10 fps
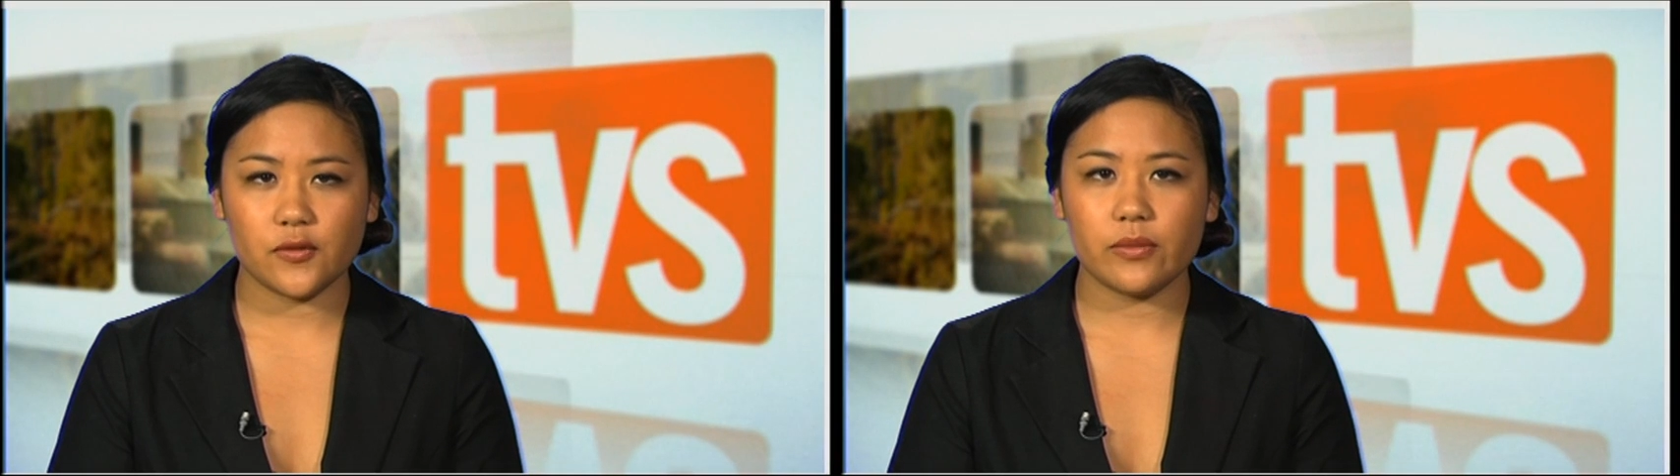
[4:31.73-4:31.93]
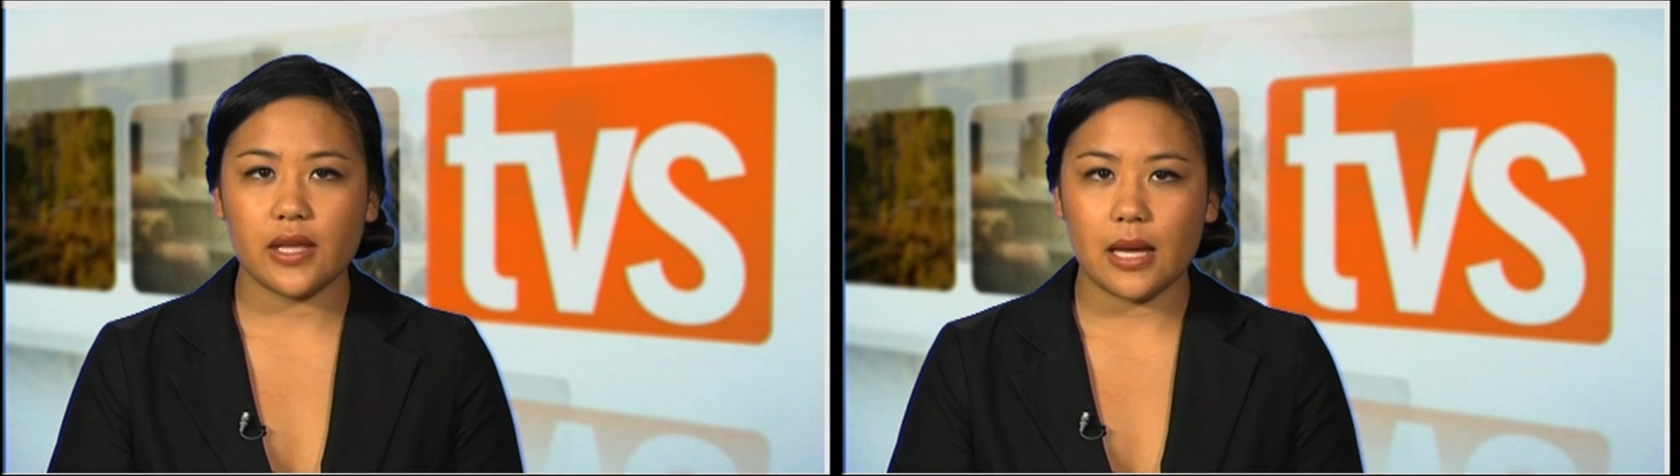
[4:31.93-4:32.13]

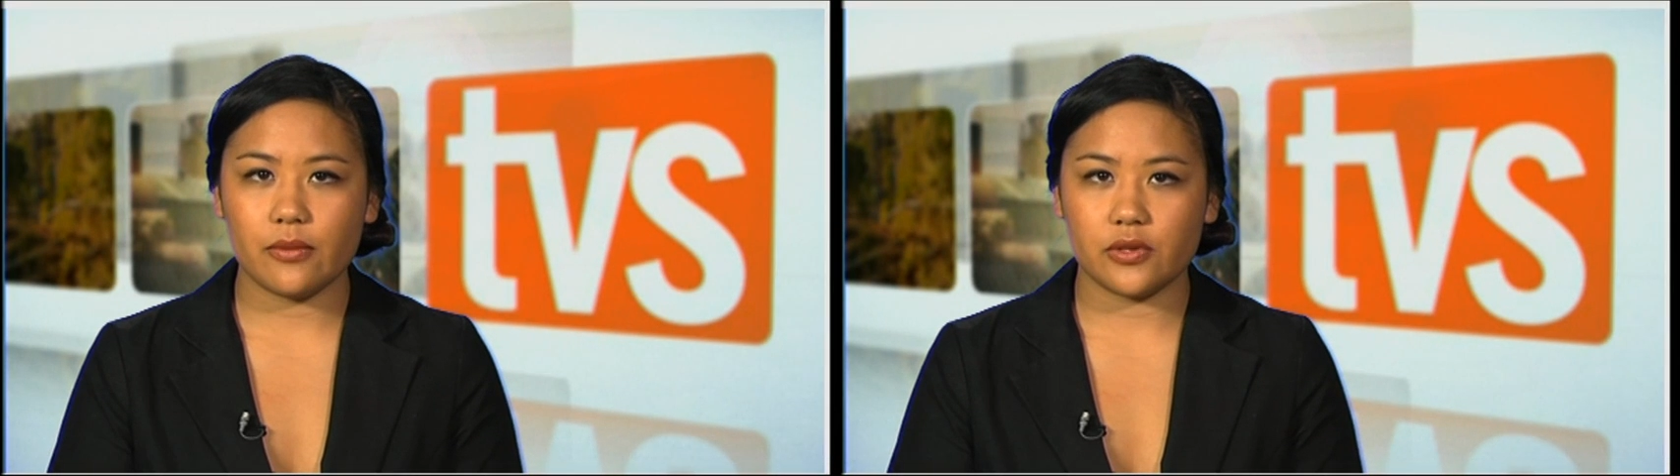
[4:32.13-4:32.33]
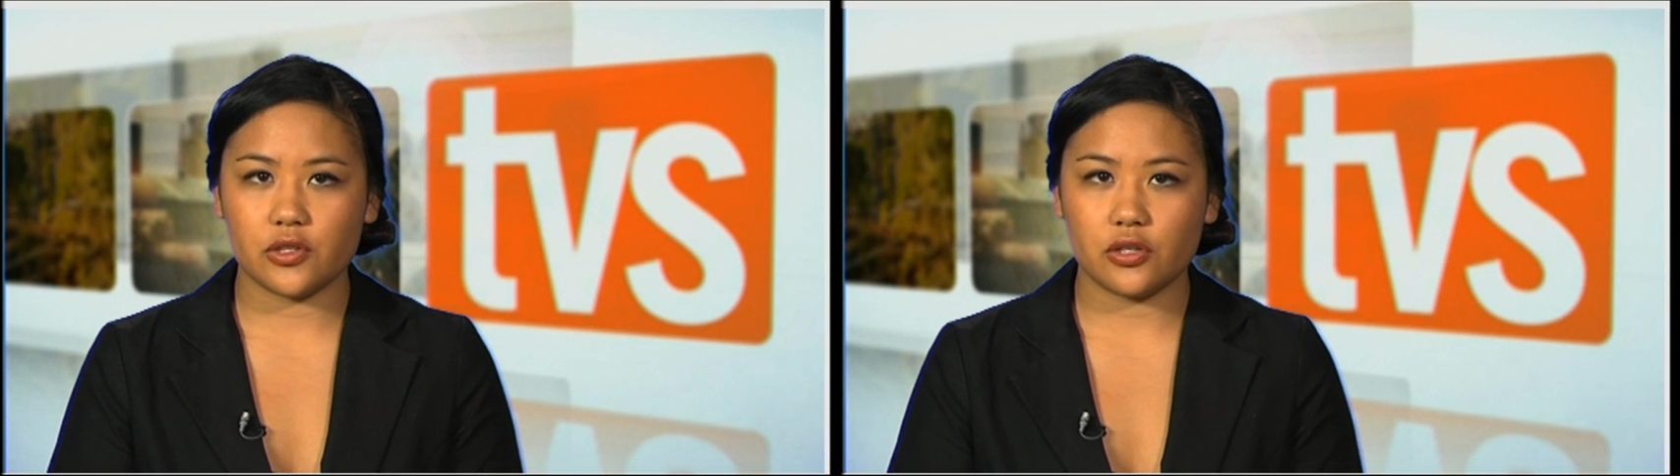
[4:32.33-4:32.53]
from the
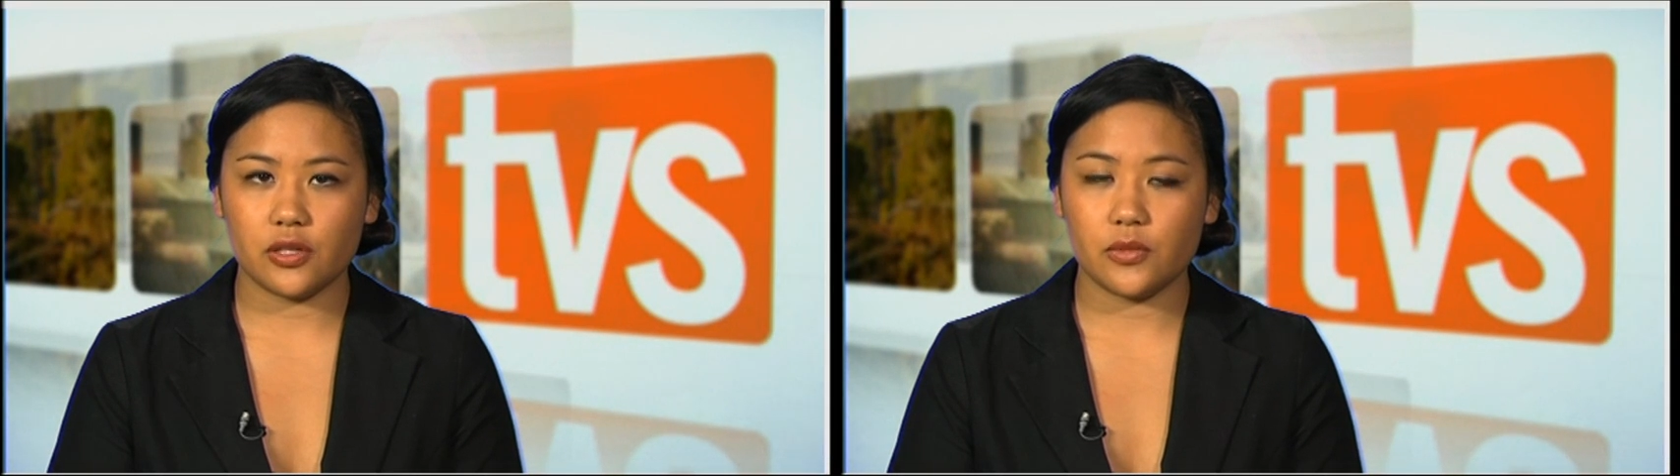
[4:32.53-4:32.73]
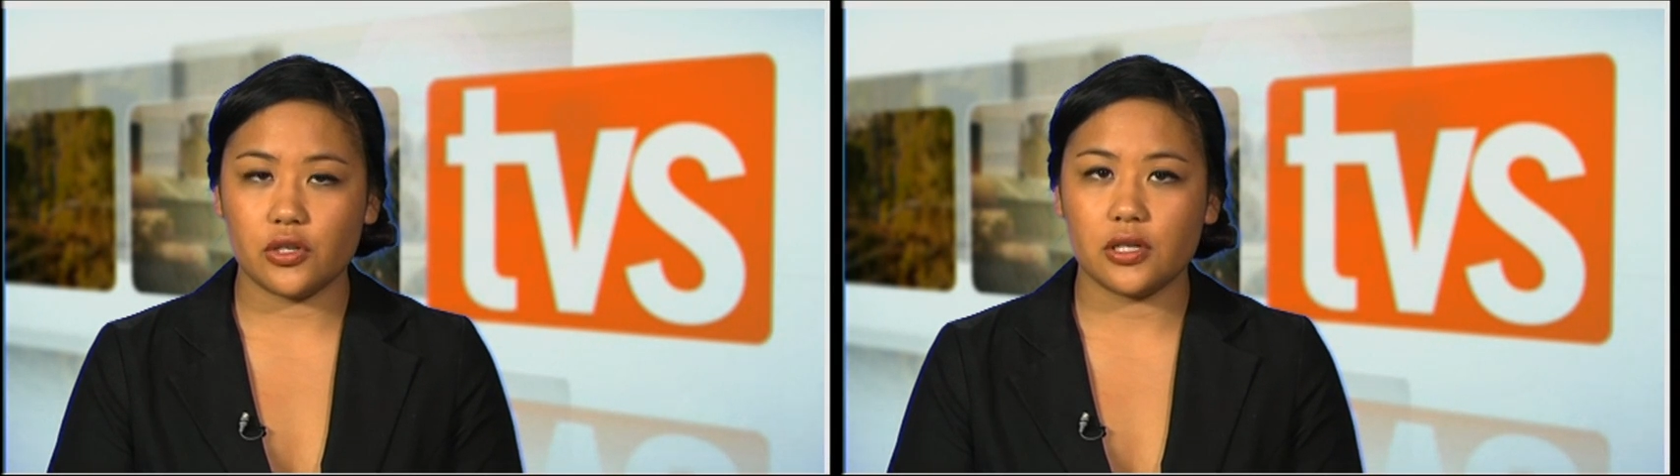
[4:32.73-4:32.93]
Aboriginal
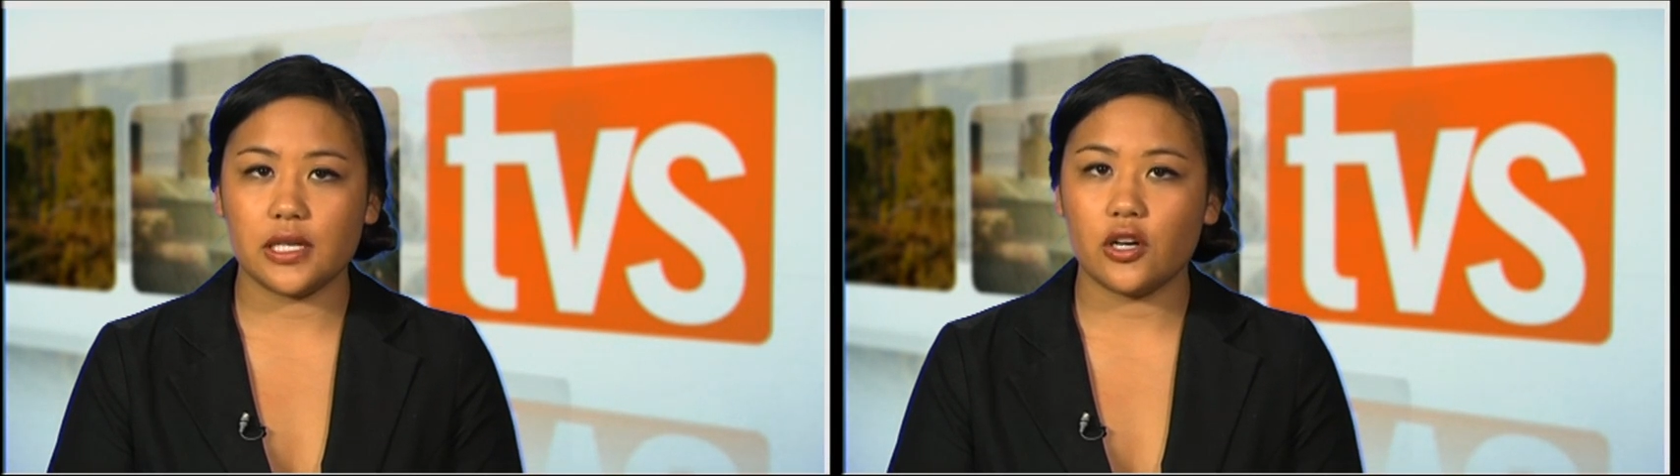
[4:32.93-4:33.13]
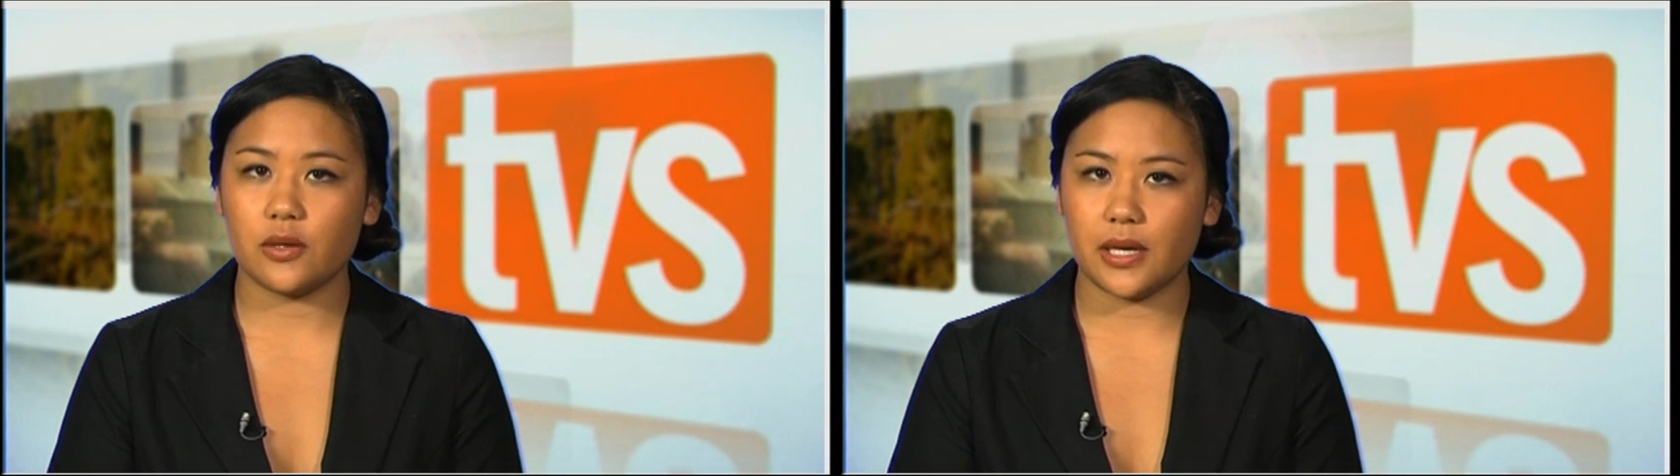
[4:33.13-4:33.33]

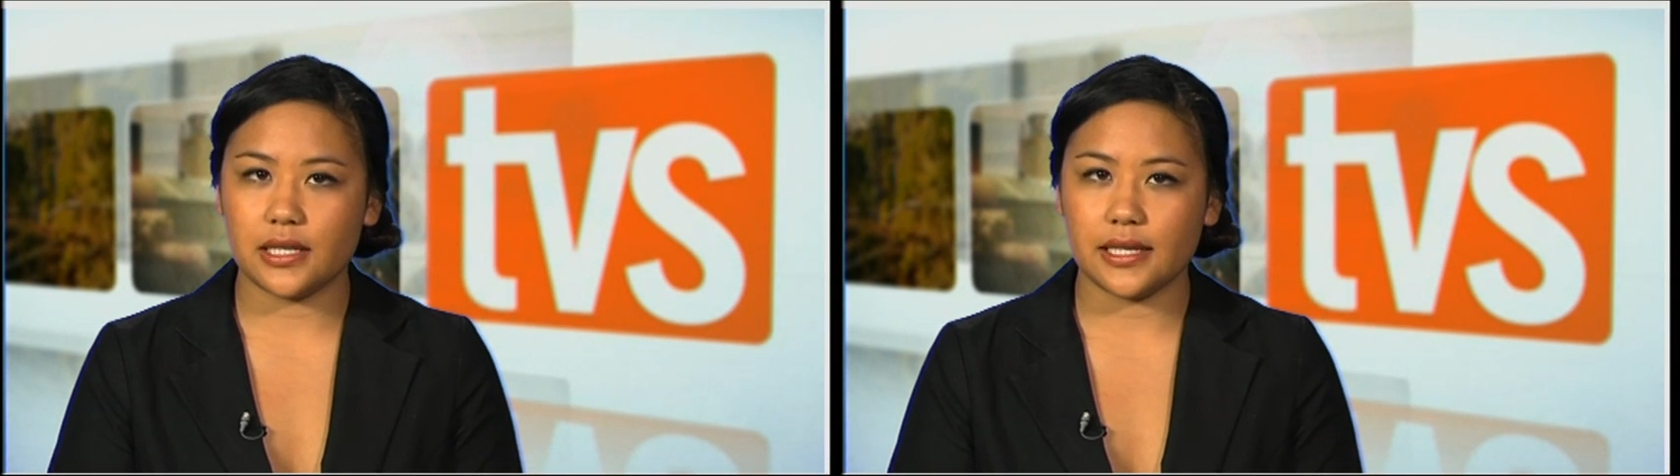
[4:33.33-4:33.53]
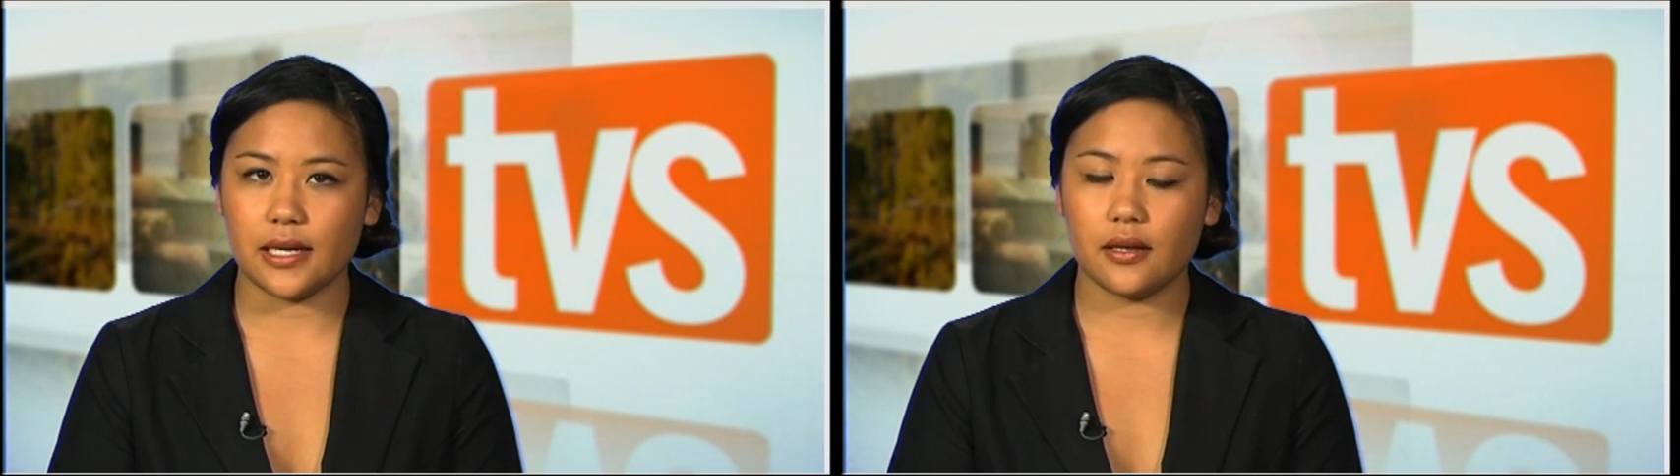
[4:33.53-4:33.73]
community on
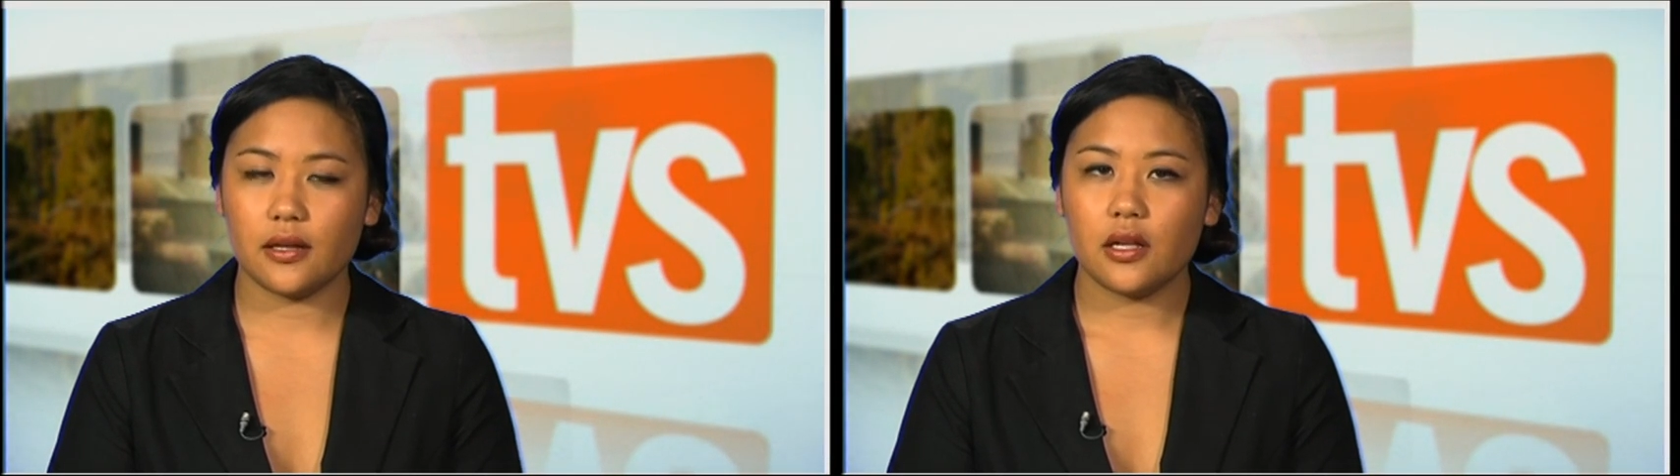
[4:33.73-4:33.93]
Monday.